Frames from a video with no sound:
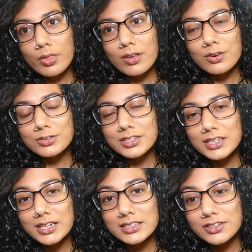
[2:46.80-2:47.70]
Only
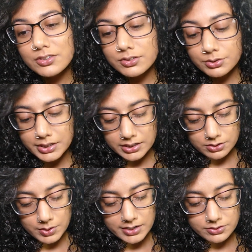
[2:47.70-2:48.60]
at least you're doing it
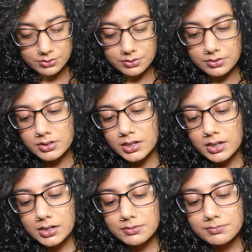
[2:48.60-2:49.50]
quite soon.
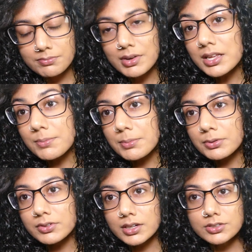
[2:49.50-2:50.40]
Many people
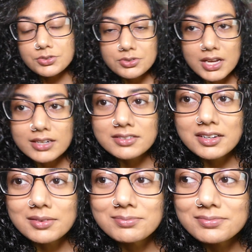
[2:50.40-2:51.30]
start to do that,
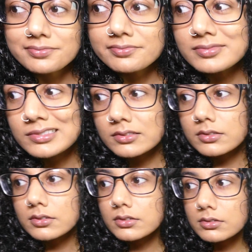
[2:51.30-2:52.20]
in
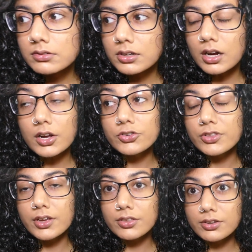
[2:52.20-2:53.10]

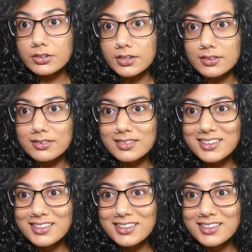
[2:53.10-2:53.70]
their 30s.